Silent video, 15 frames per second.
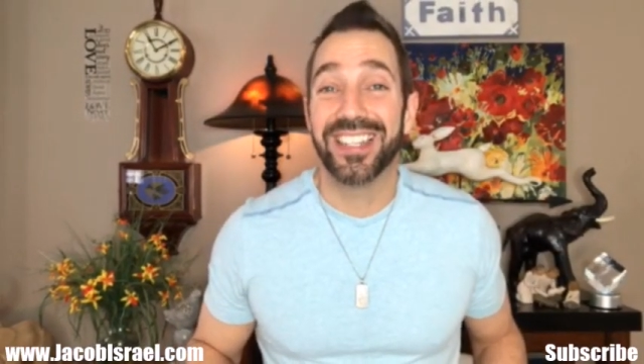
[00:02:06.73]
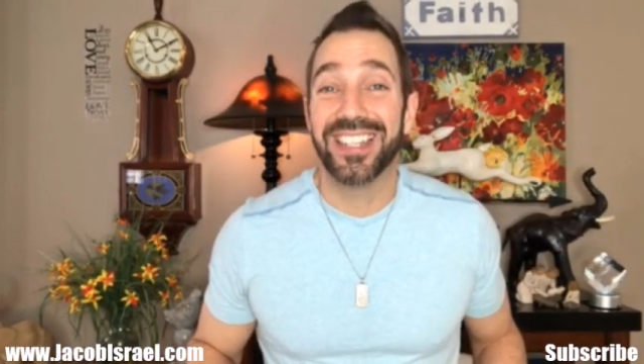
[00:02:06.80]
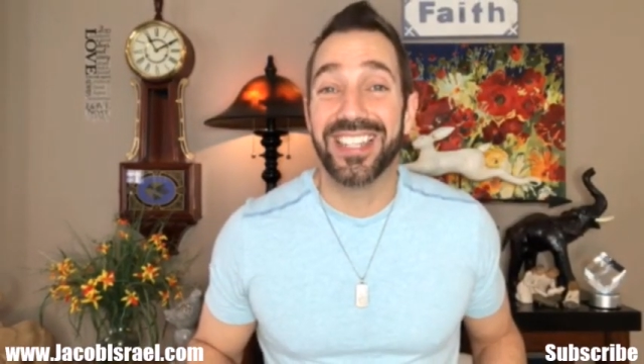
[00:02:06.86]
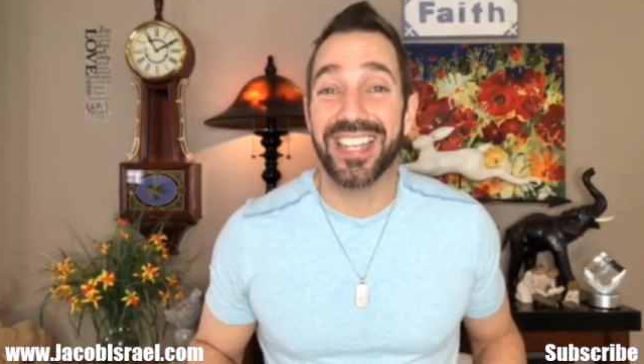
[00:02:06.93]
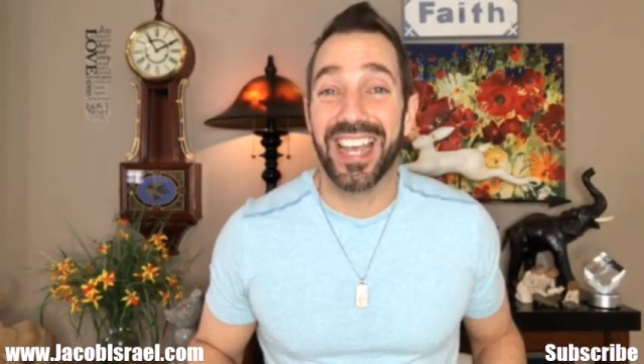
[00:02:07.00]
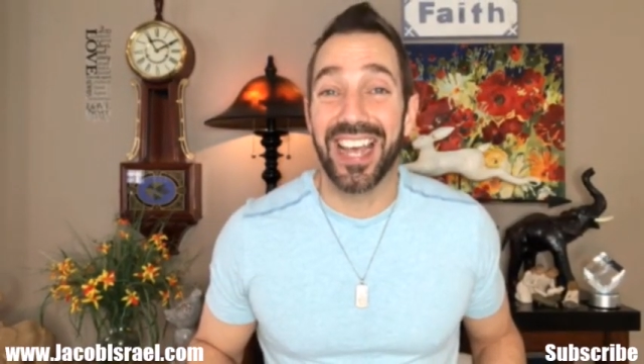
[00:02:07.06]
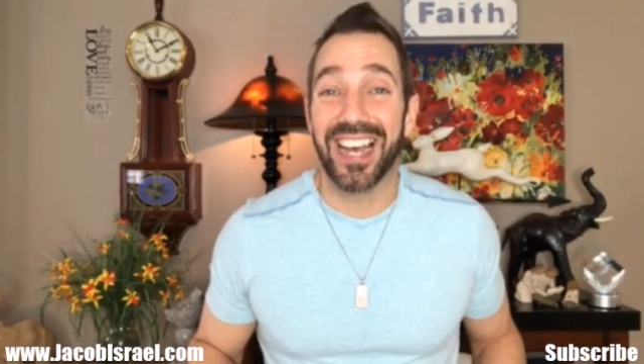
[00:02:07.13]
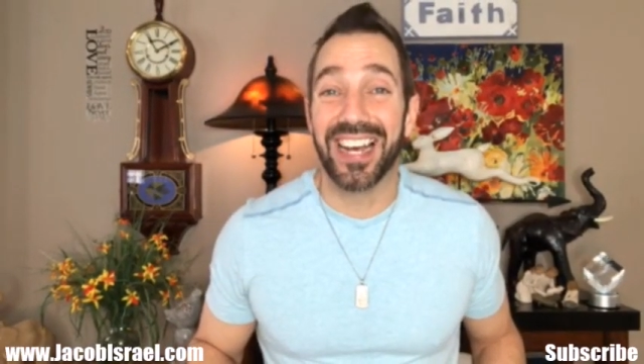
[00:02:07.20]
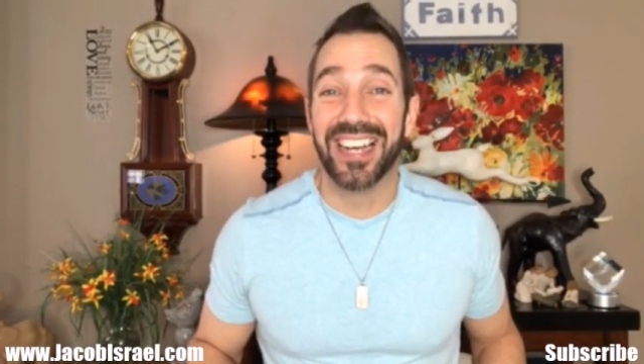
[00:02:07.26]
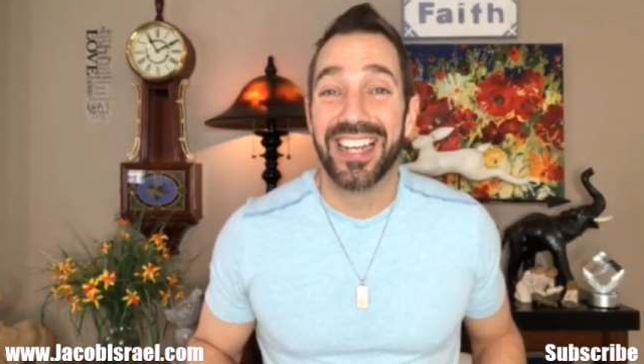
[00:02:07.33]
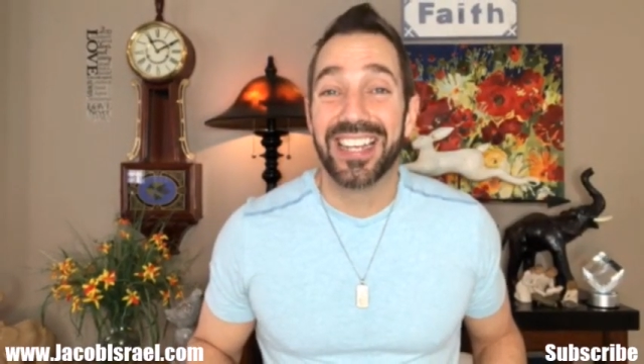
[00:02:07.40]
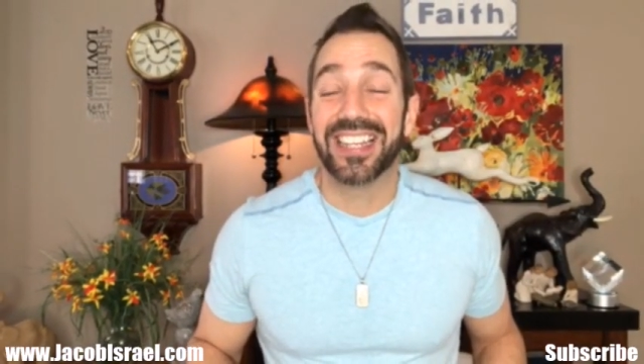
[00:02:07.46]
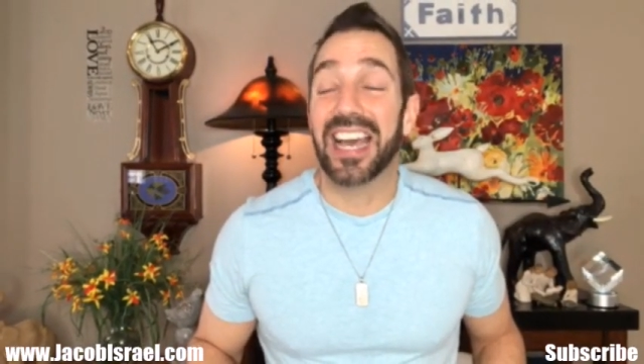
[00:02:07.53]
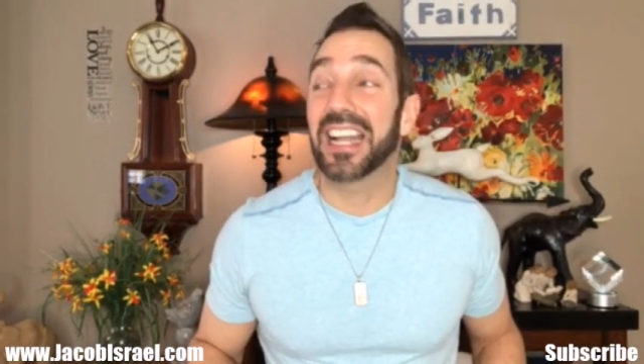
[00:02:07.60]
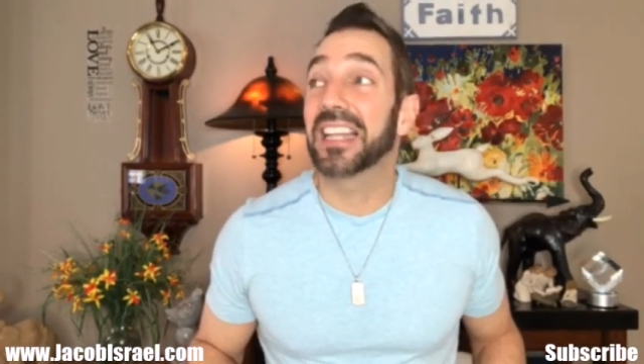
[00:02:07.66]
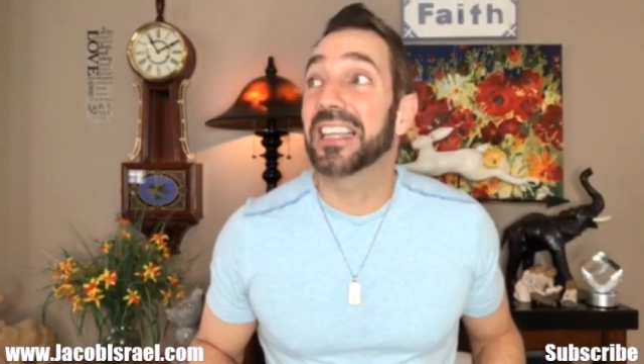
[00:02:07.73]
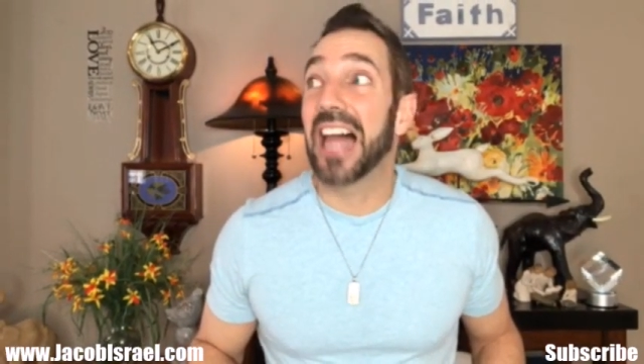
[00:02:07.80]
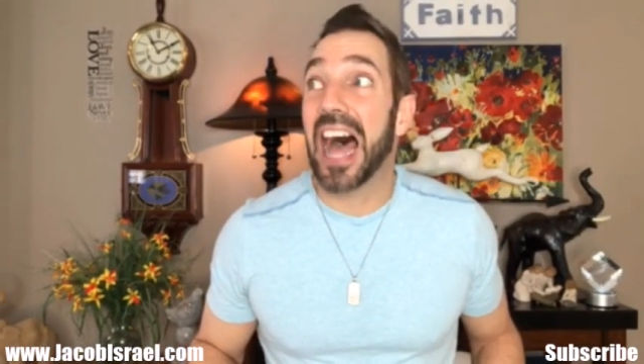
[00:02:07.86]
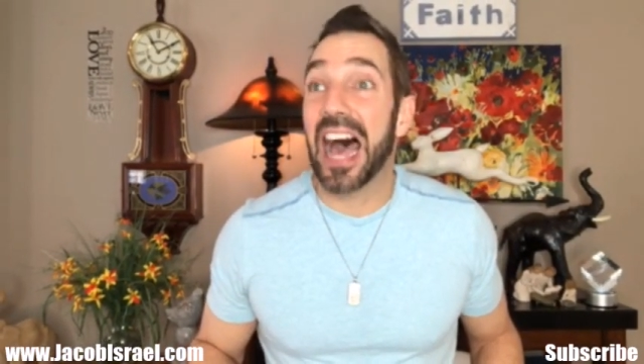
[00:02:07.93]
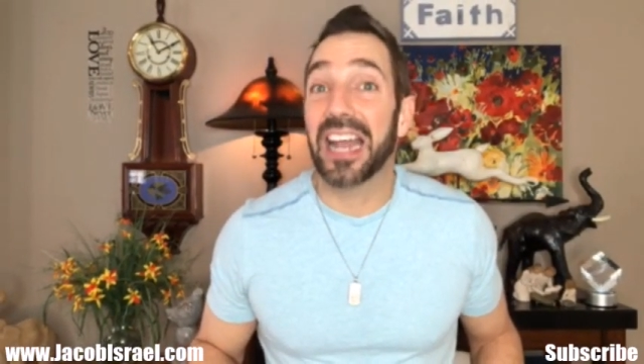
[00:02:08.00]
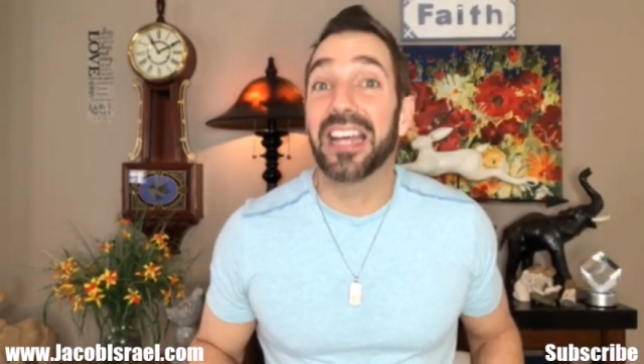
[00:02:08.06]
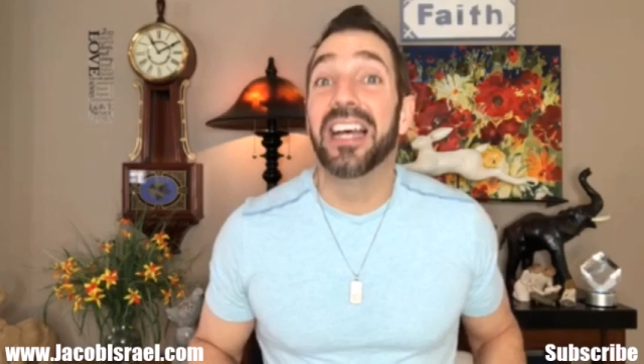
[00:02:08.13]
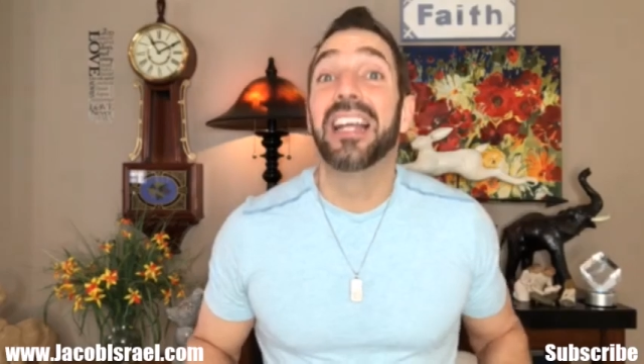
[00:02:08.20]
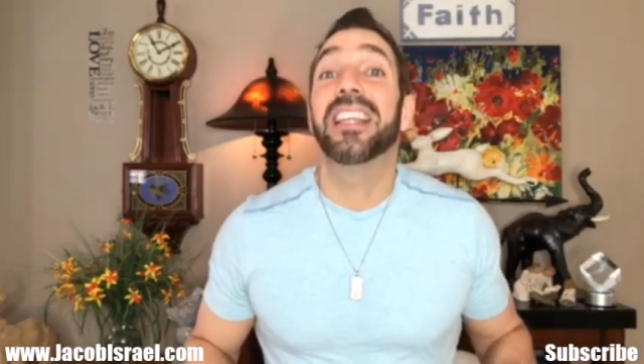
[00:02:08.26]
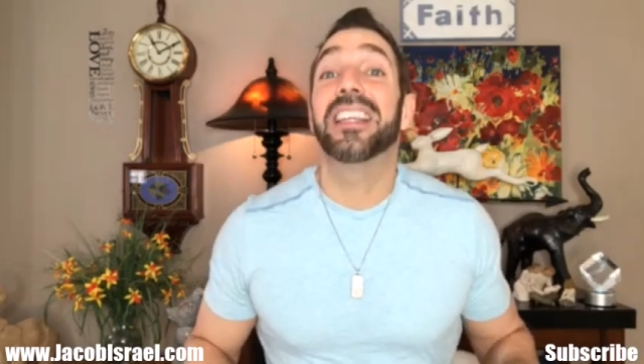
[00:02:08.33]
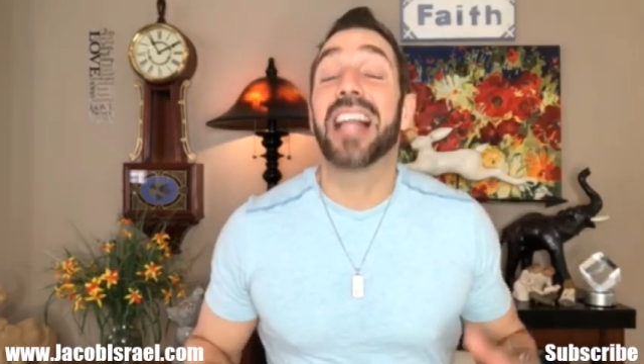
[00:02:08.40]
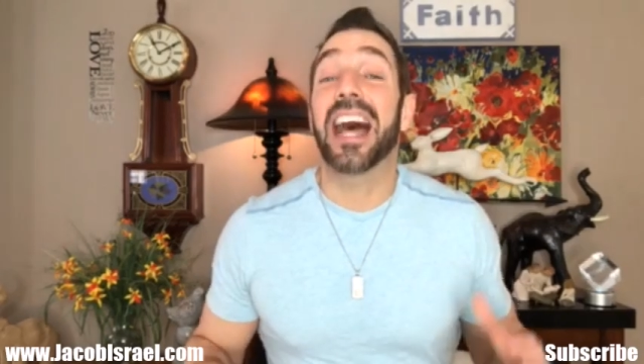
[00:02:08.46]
Yeah. Got a lot